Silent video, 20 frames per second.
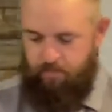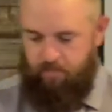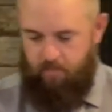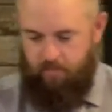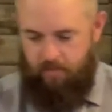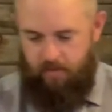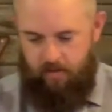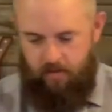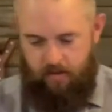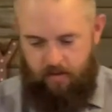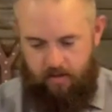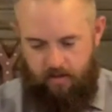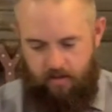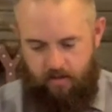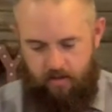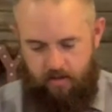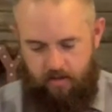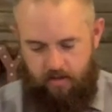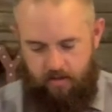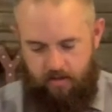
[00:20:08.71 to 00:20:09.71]

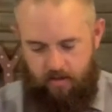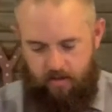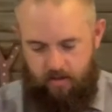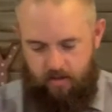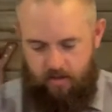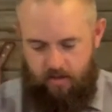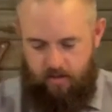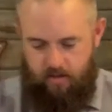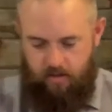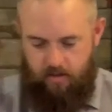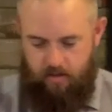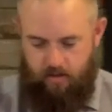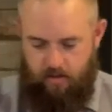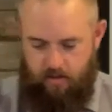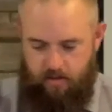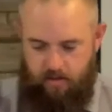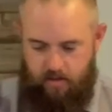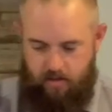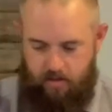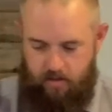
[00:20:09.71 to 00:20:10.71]

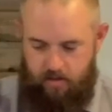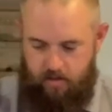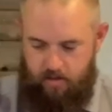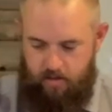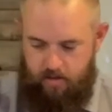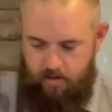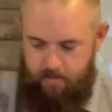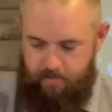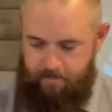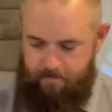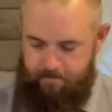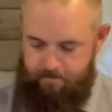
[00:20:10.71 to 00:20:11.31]
Nobody speaks.